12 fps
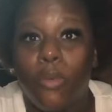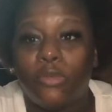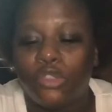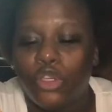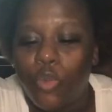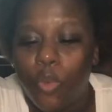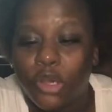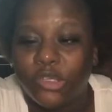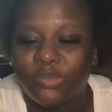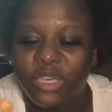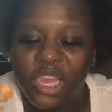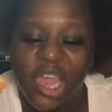you want to
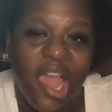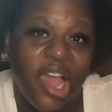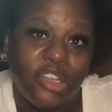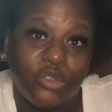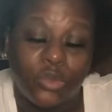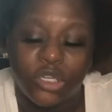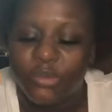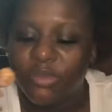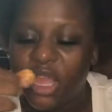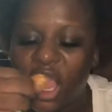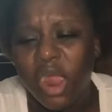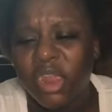be, how you want to be,